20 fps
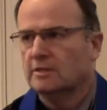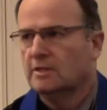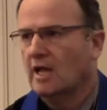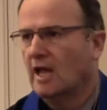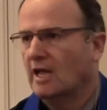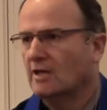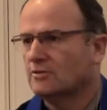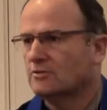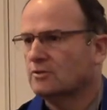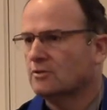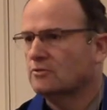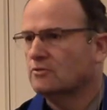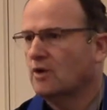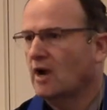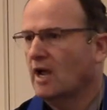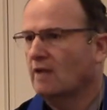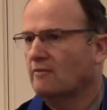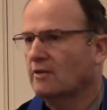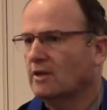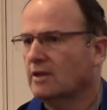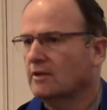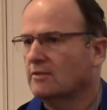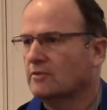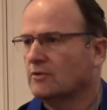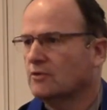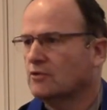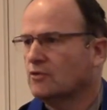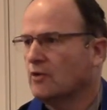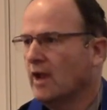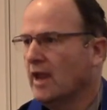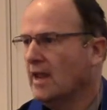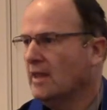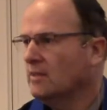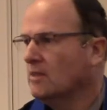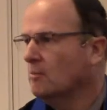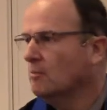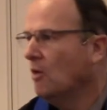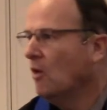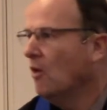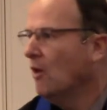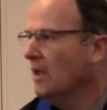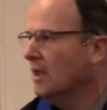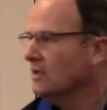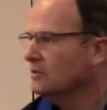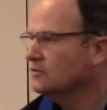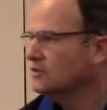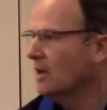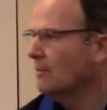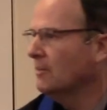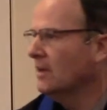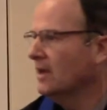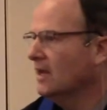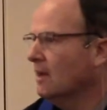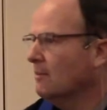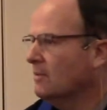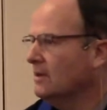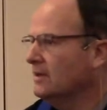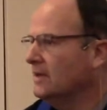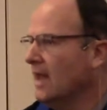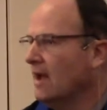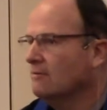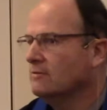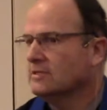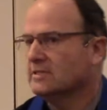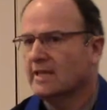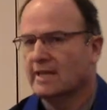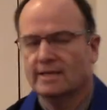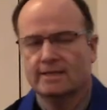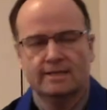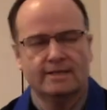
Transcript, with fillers: As they're driving in the train, the boy is jumping up and down saying,